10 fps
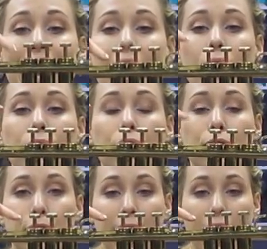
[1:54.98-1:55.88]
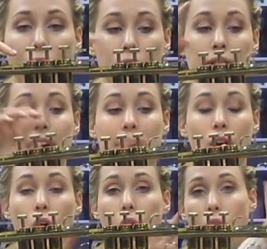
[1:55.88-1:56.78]
out their valves and
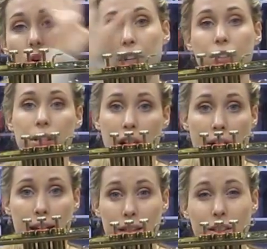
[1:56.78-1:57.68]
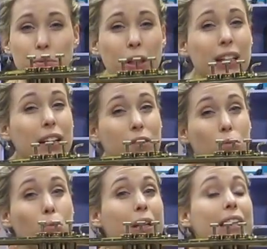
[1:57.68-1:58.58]
all their slides, because we're going to give it a
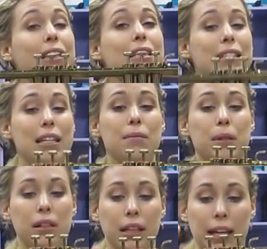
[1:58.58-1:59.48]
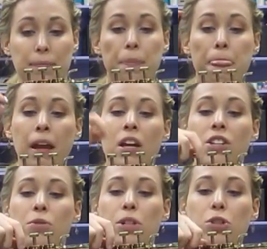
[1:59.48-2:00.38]
really deep clean.
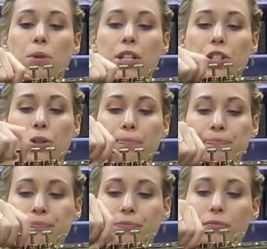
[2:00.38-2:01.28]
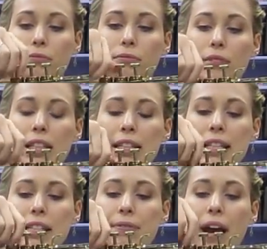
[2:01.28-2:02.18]
So what you want to do,
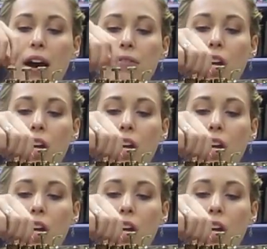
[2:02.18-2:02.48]
these valves